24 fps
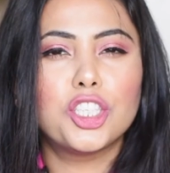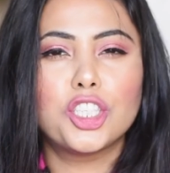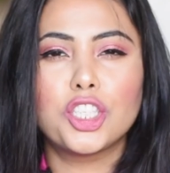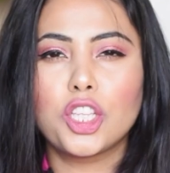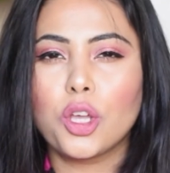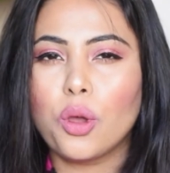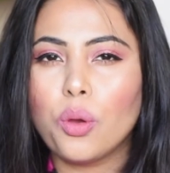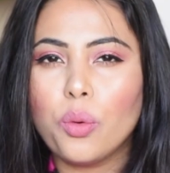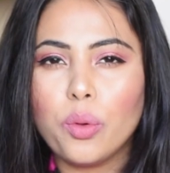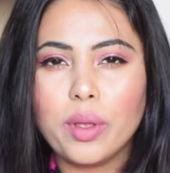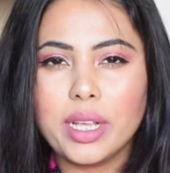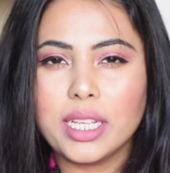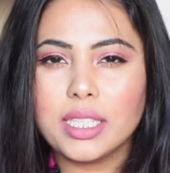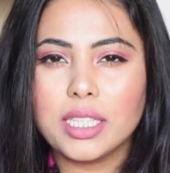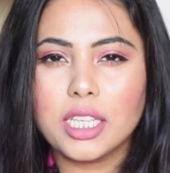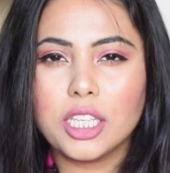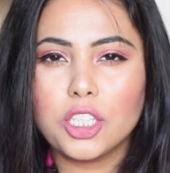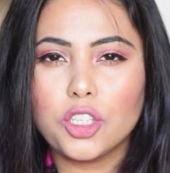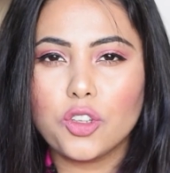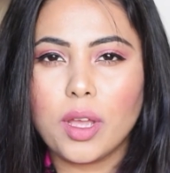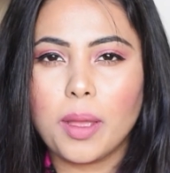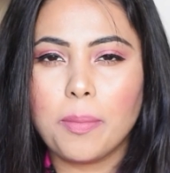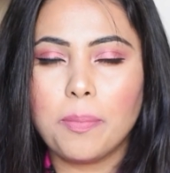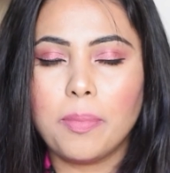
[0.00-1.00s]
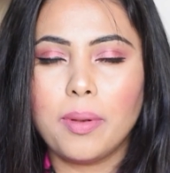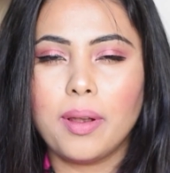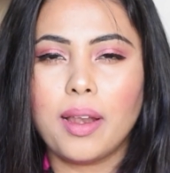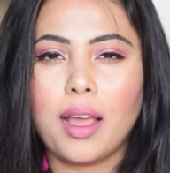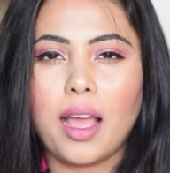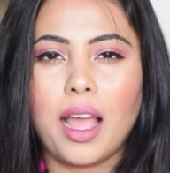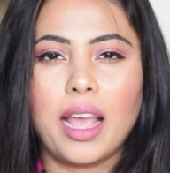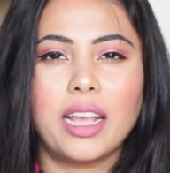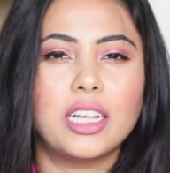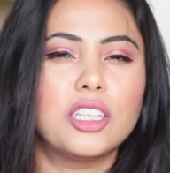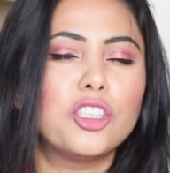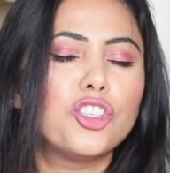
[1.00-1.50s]
So easy to
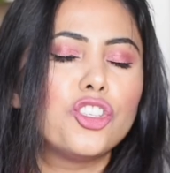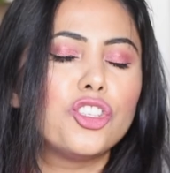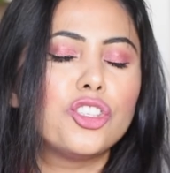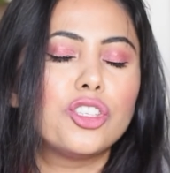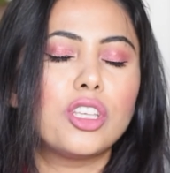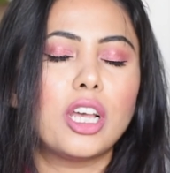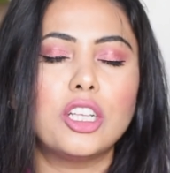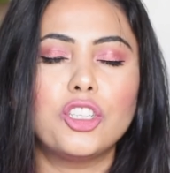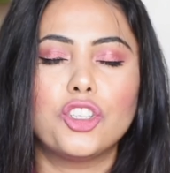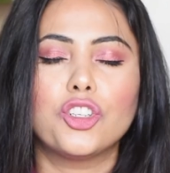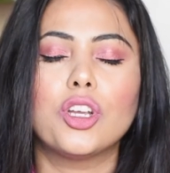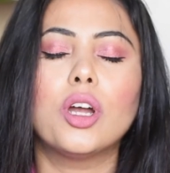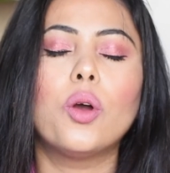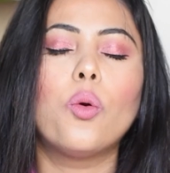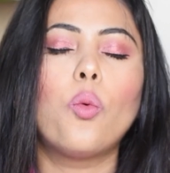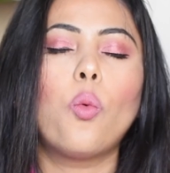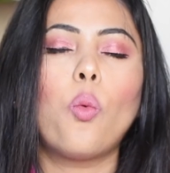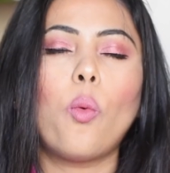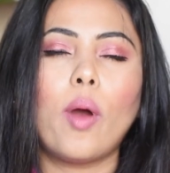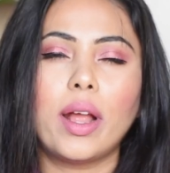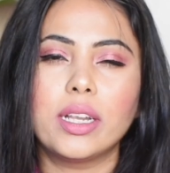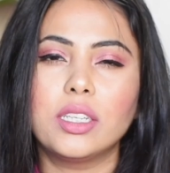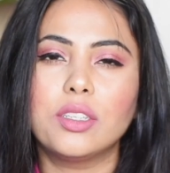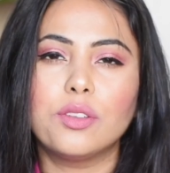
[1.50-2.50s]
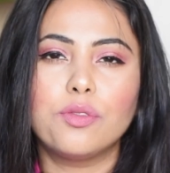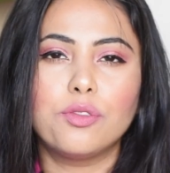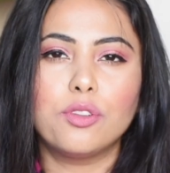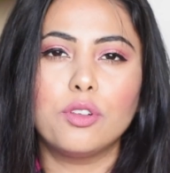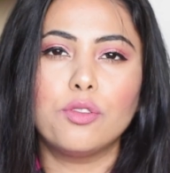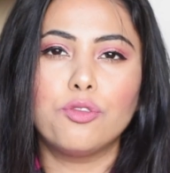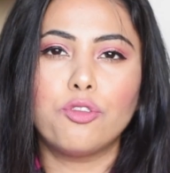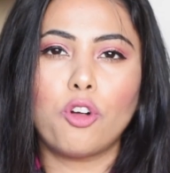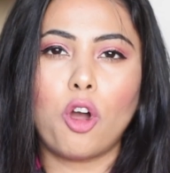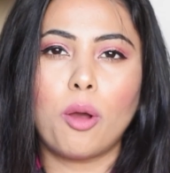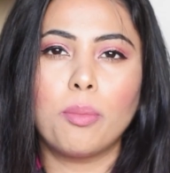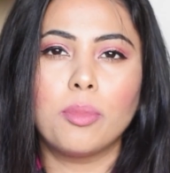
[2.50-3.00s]
apply, such a wonderful
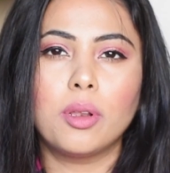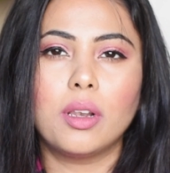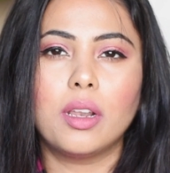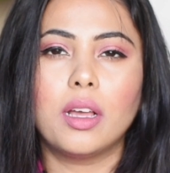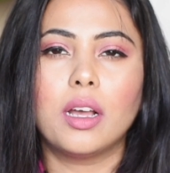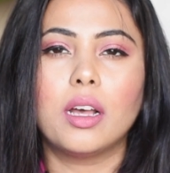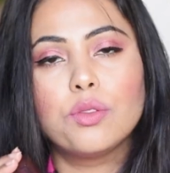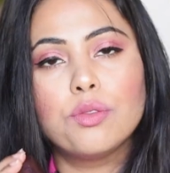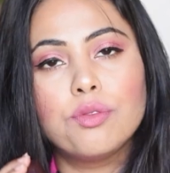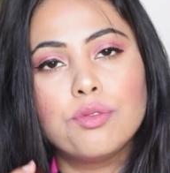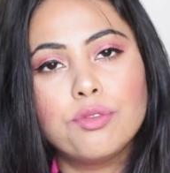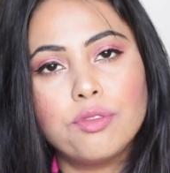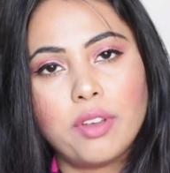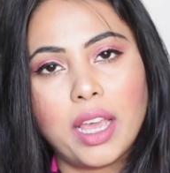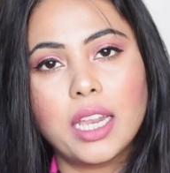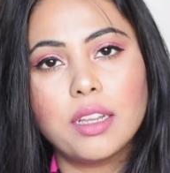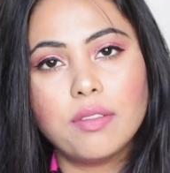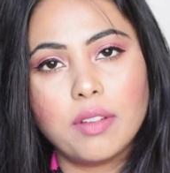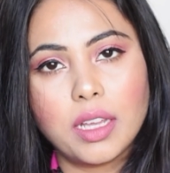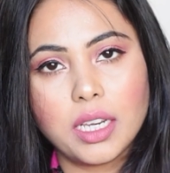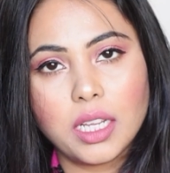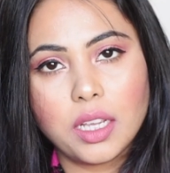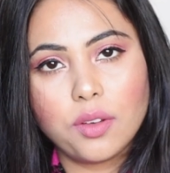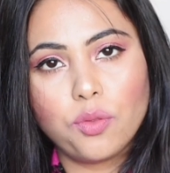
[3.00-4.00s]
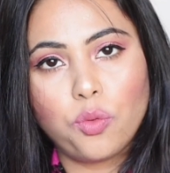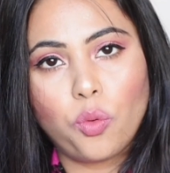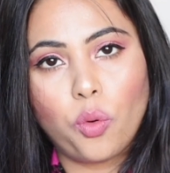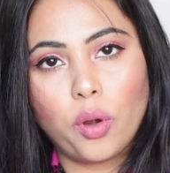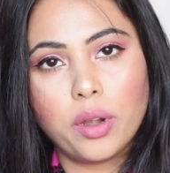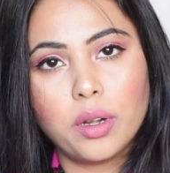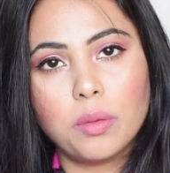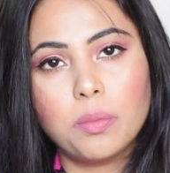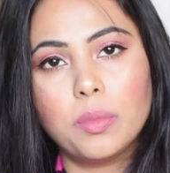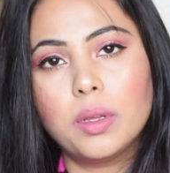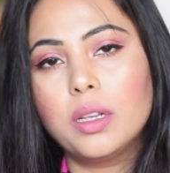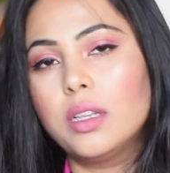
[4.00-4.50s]
formula. It's very
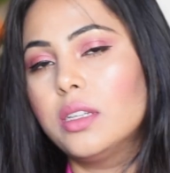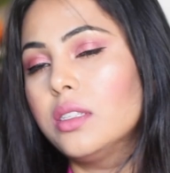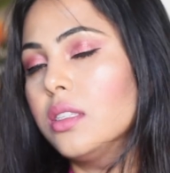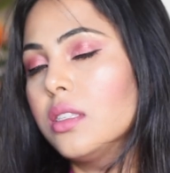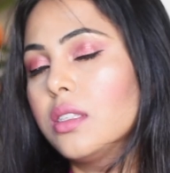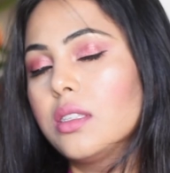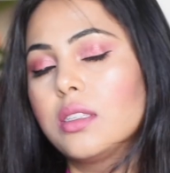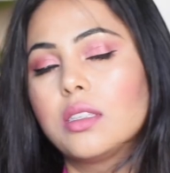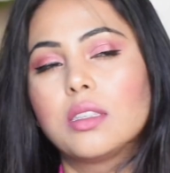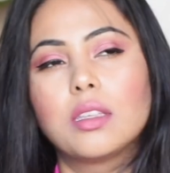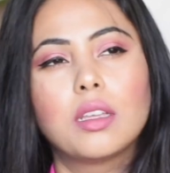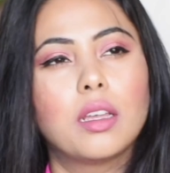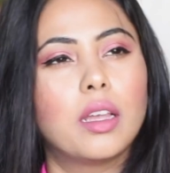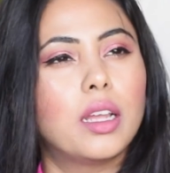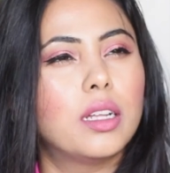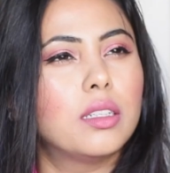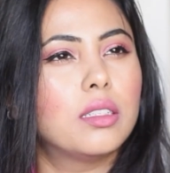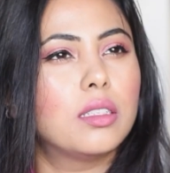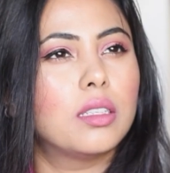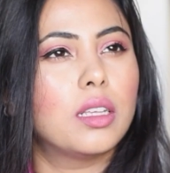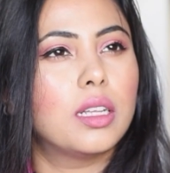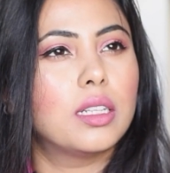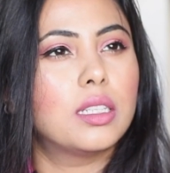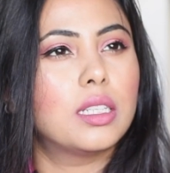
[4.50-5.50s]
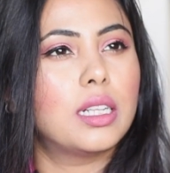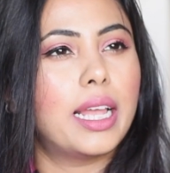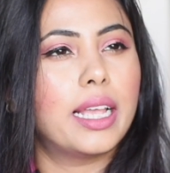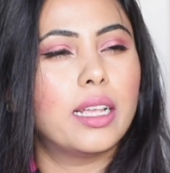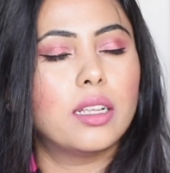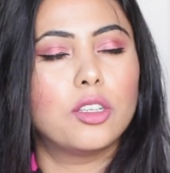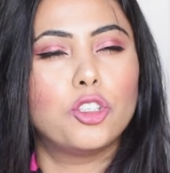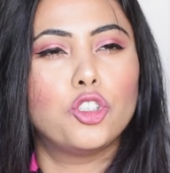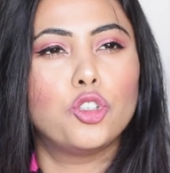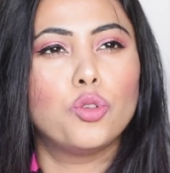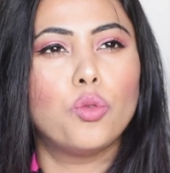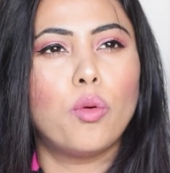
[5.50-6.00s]
affordable. It's like
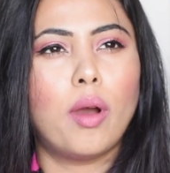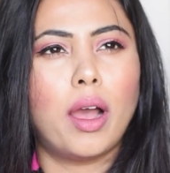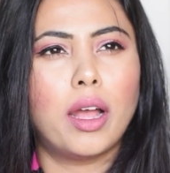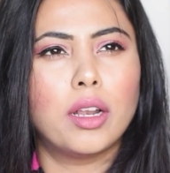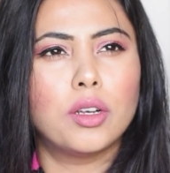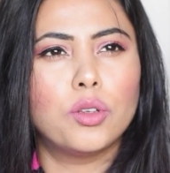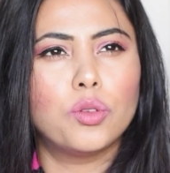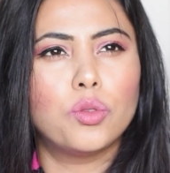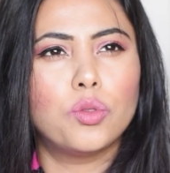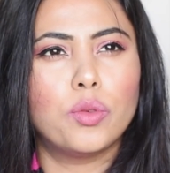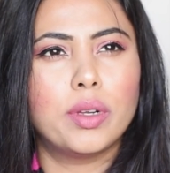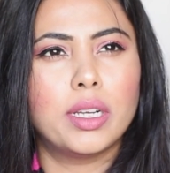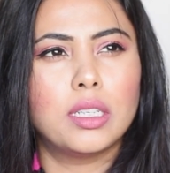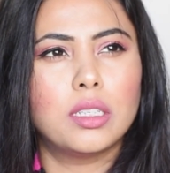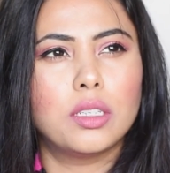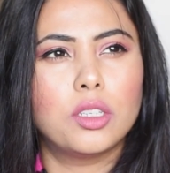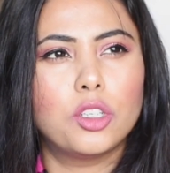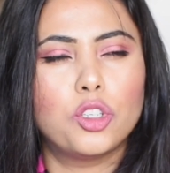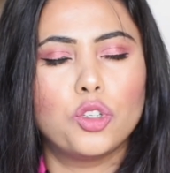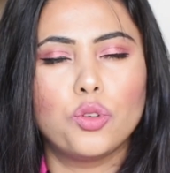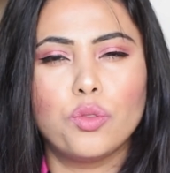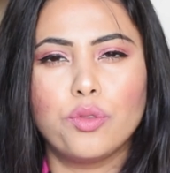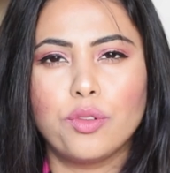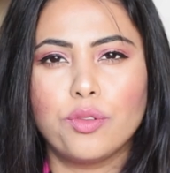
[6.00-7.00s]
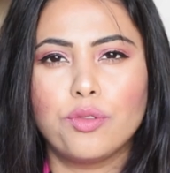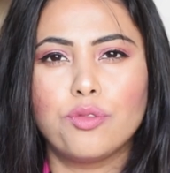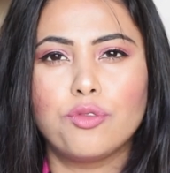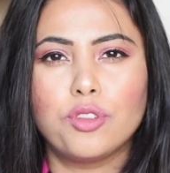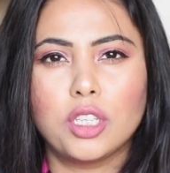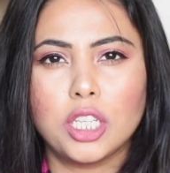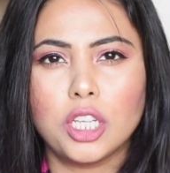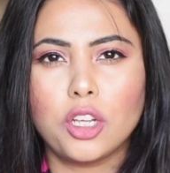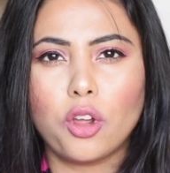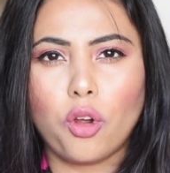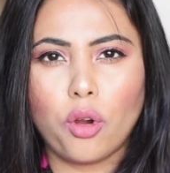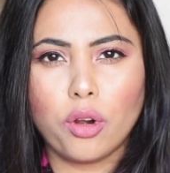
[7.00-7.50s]
200
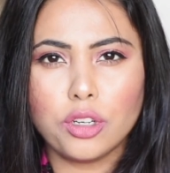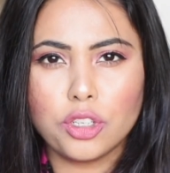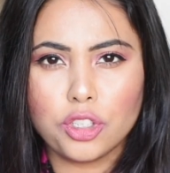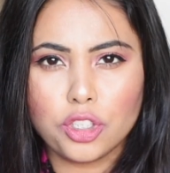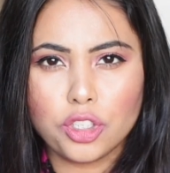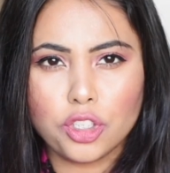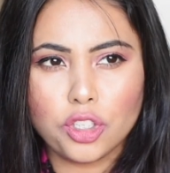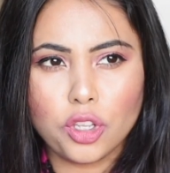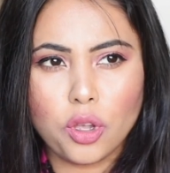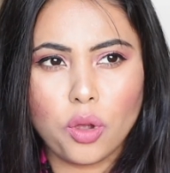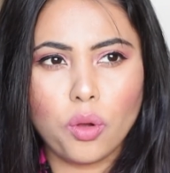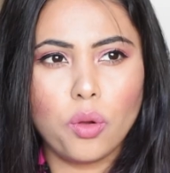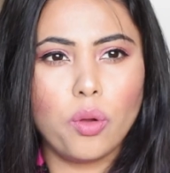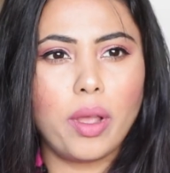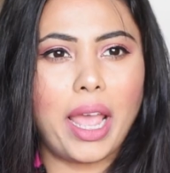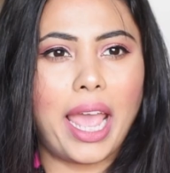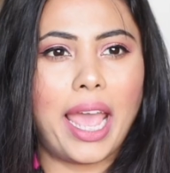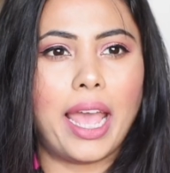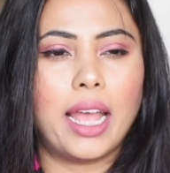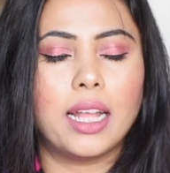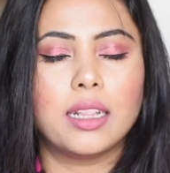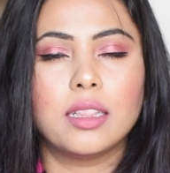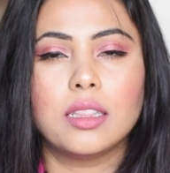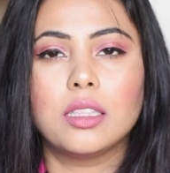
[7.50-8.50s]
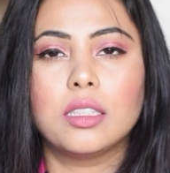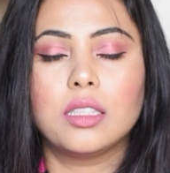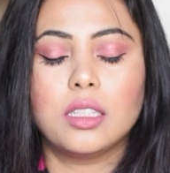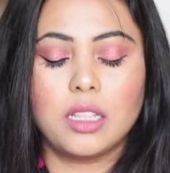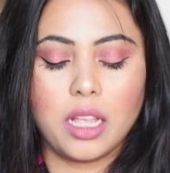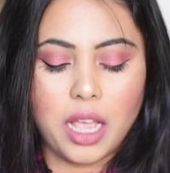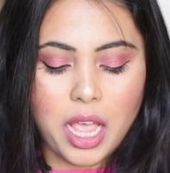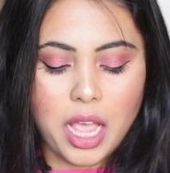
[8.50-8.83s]
250 or so, and